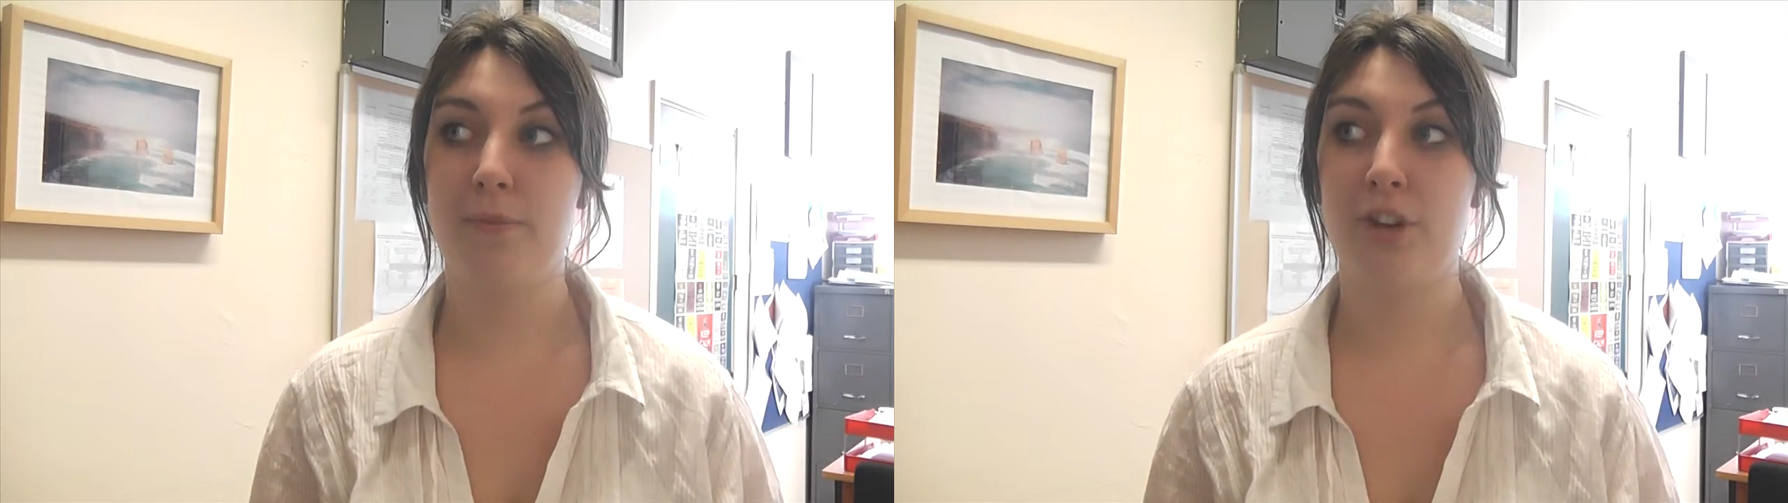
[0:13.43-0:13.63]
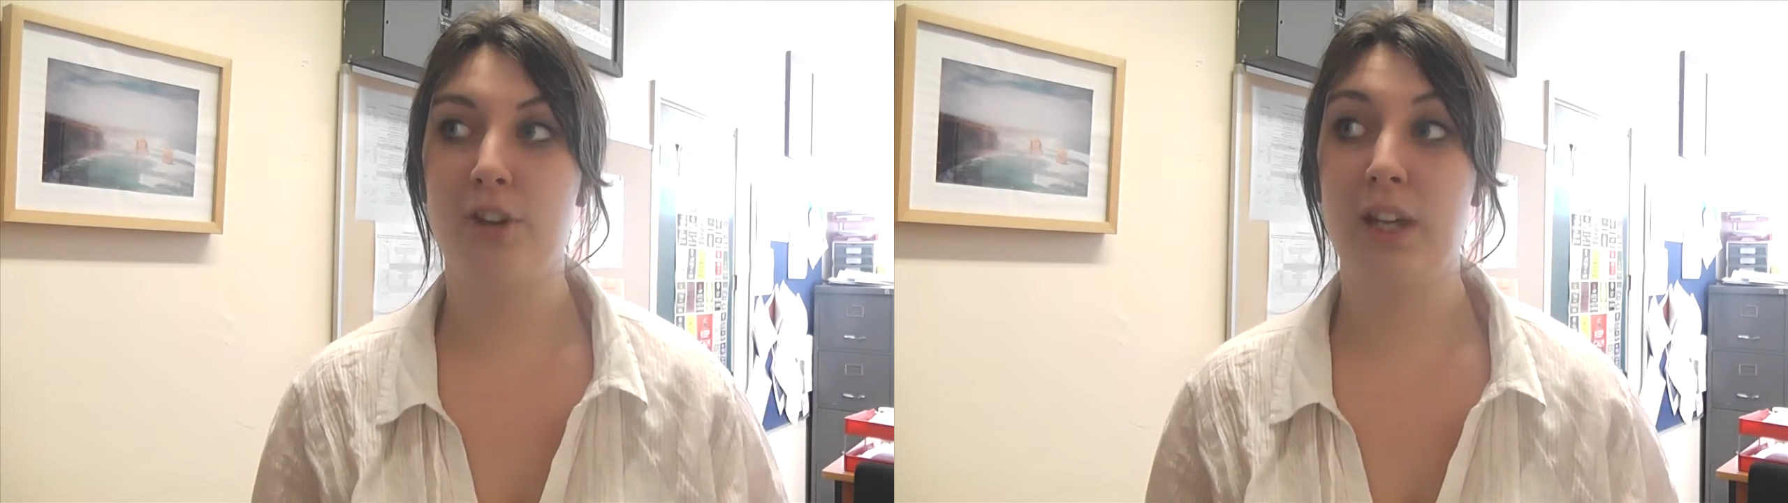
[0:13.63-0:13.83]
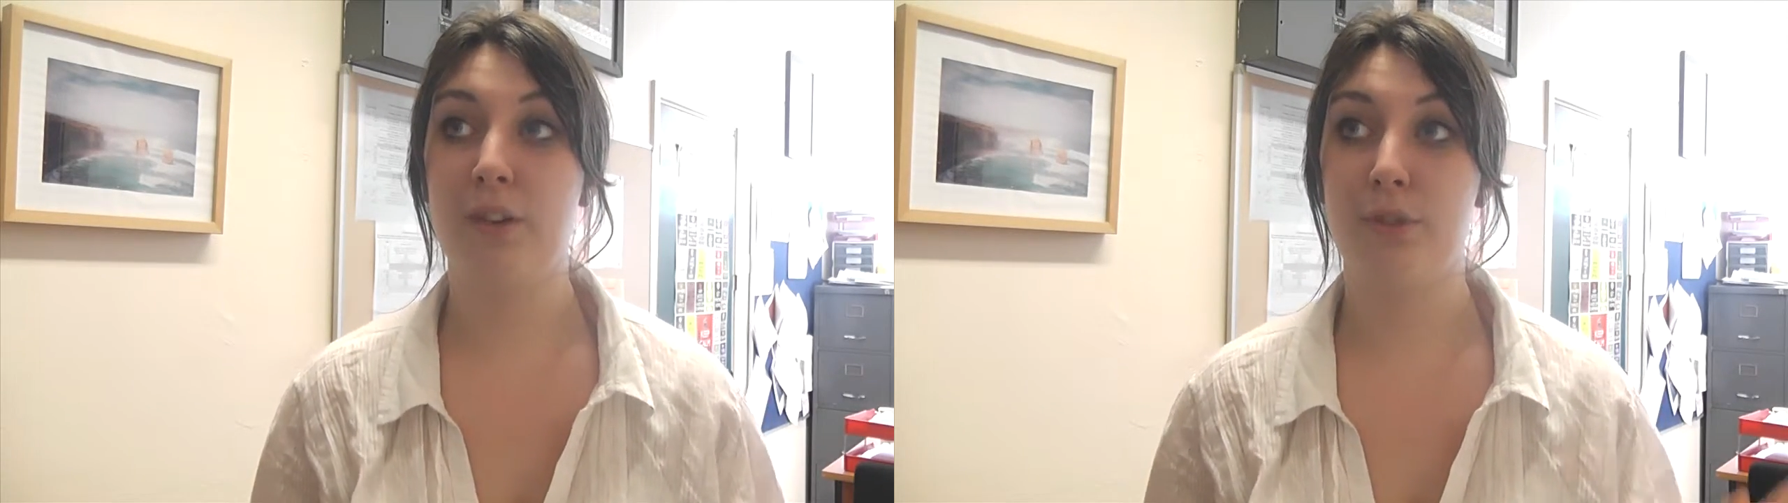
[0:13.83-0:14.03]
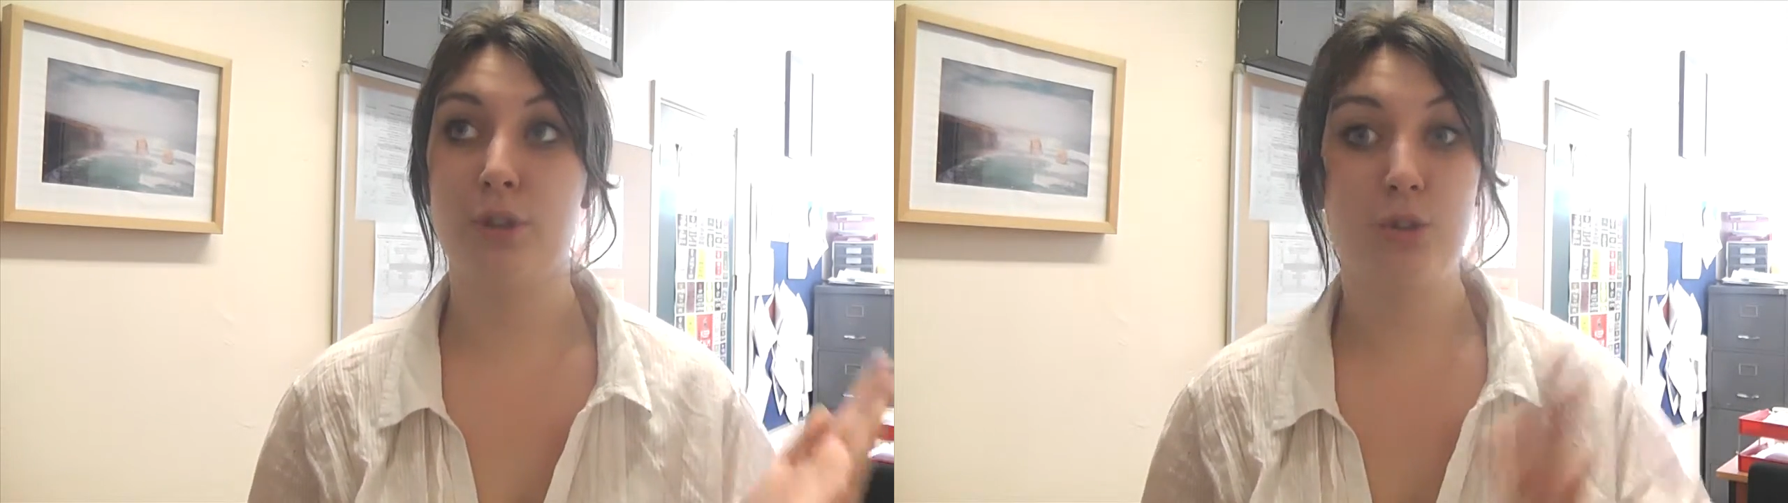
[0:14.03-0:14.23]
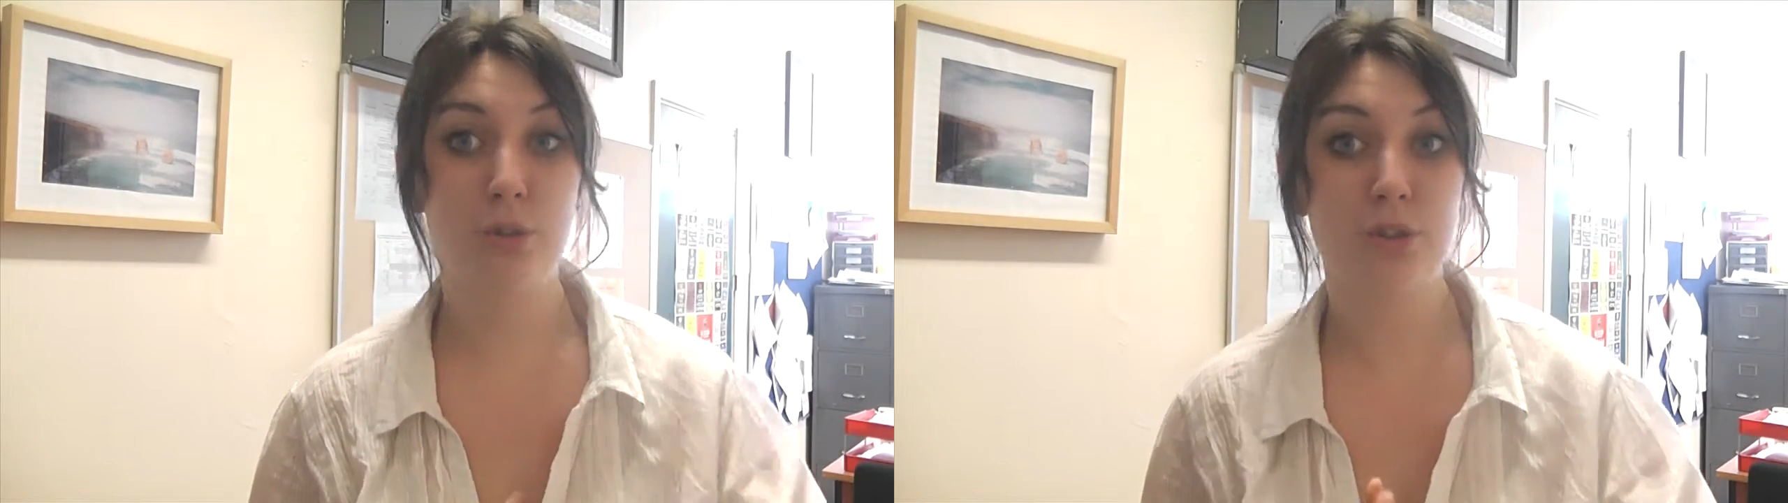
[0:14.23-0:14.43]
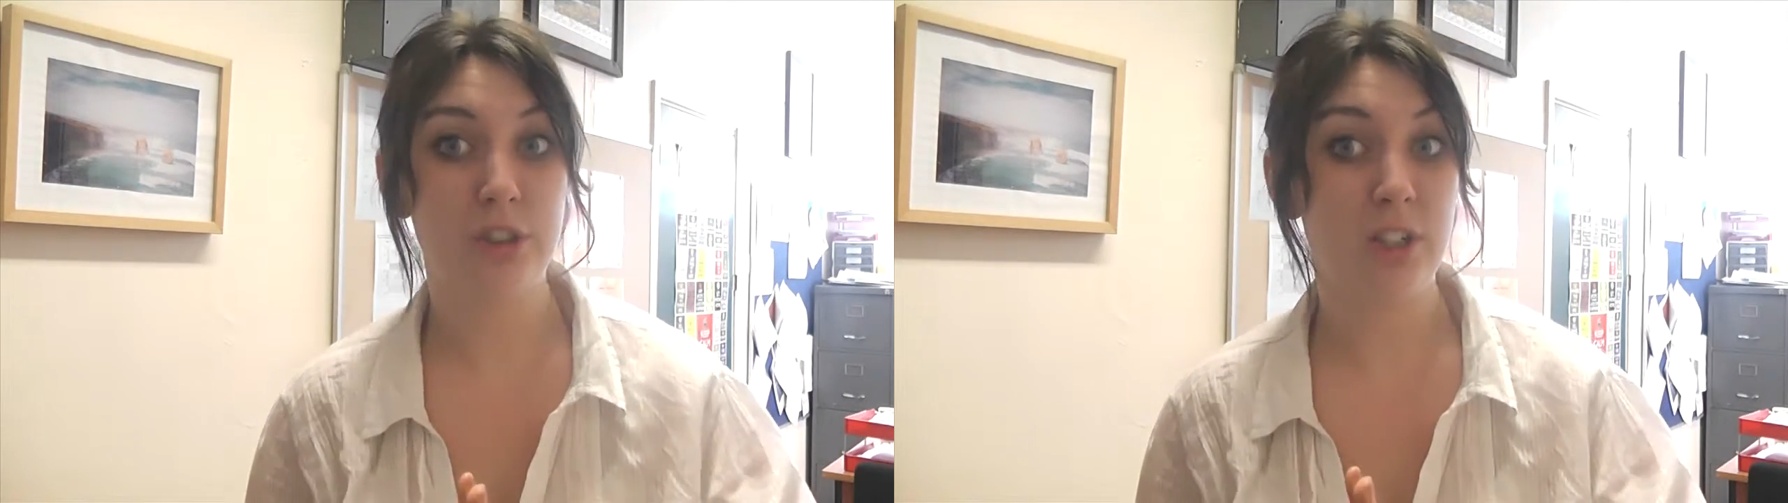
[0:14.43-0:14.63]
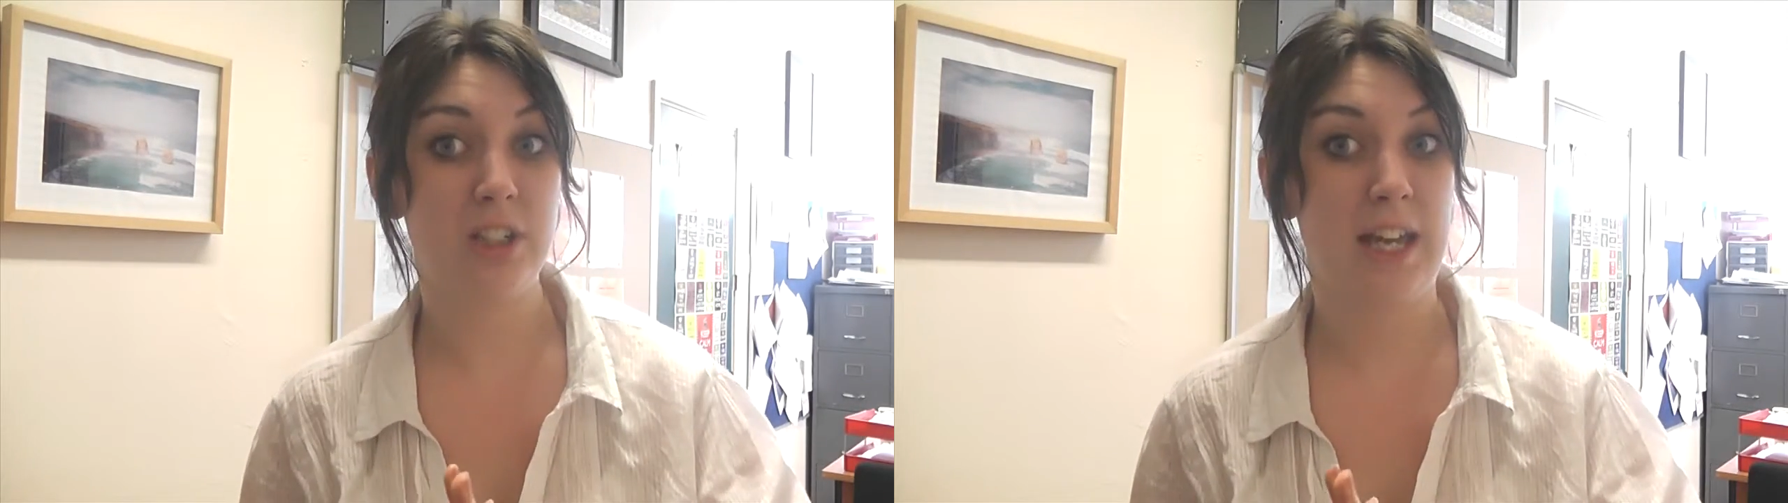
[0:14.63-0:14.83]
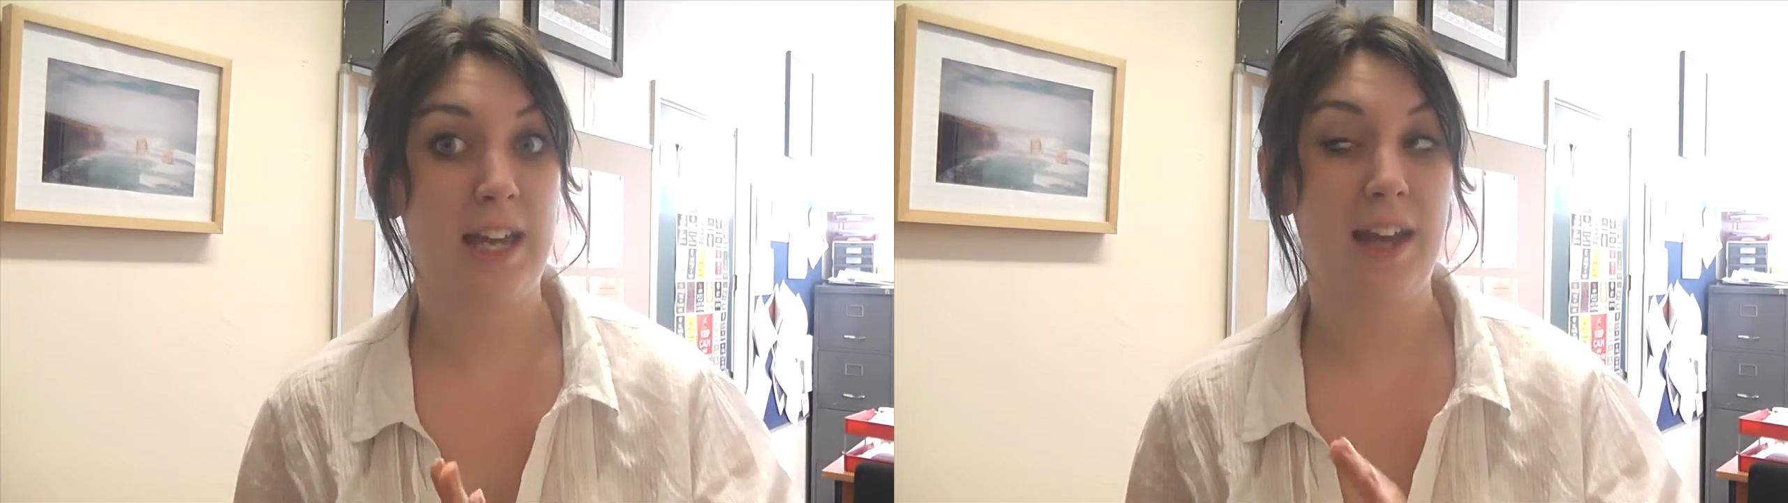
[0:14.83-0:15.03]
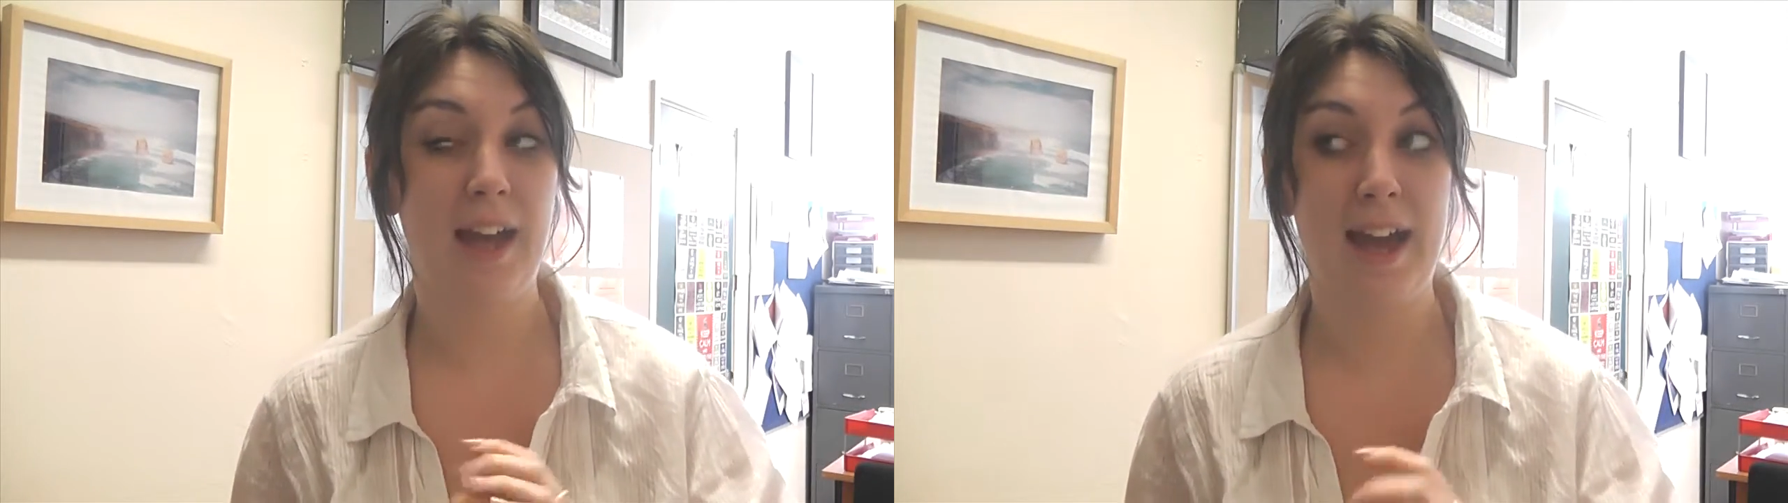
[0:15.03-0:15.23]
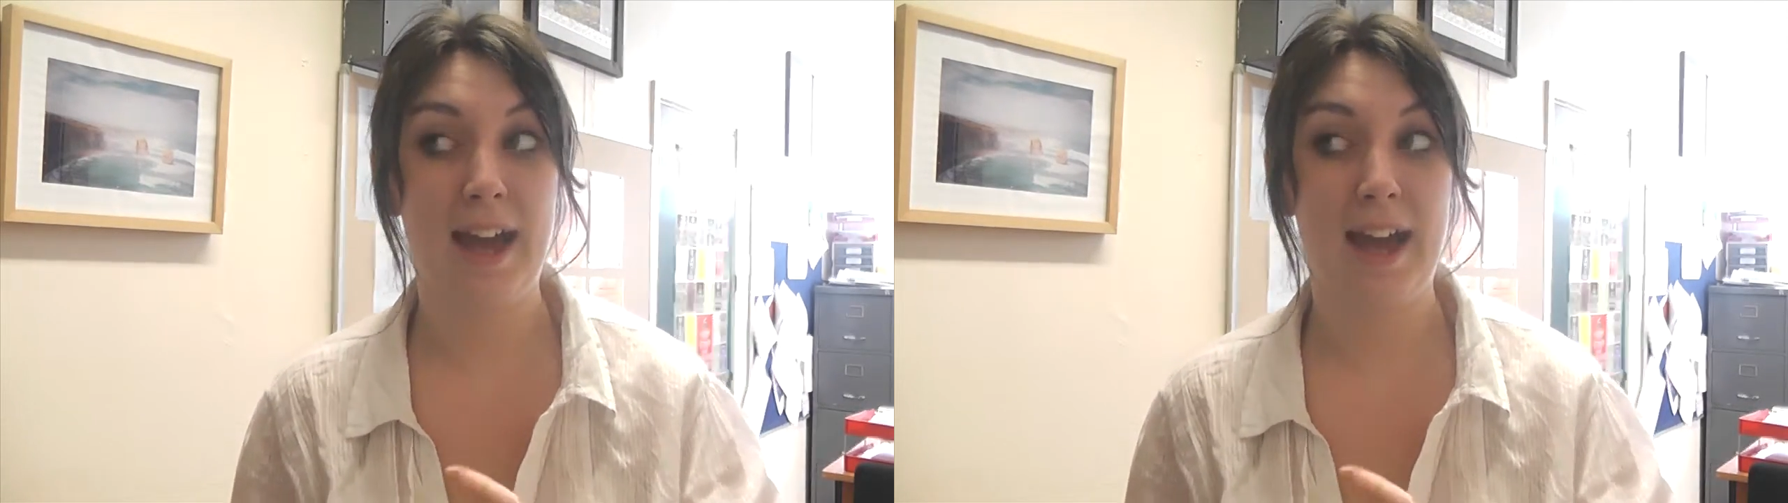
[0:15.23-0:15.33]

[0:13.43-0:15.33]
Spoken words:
Foley of the door shutting